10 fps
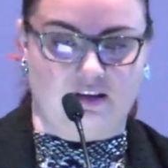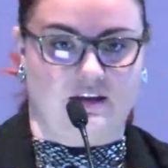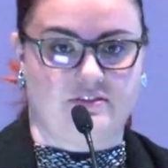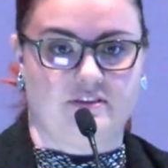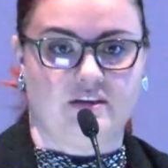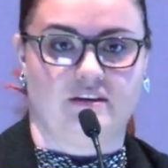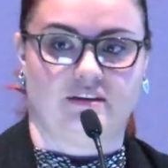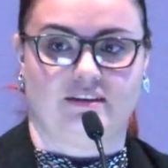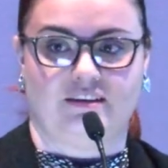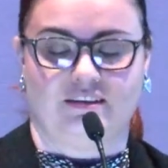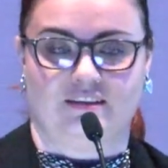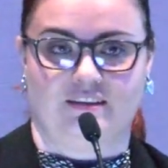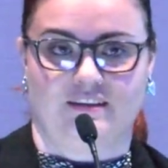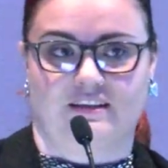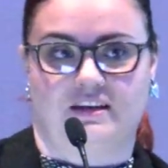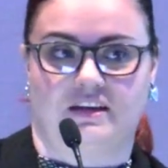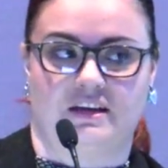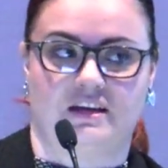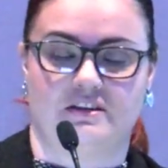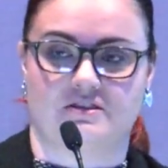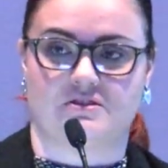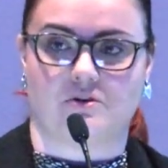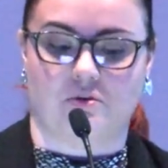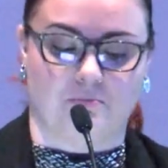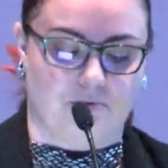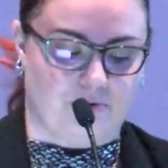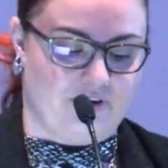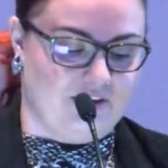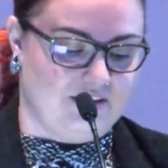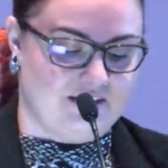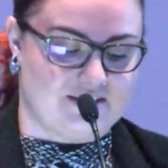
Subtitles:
and I think it is so important.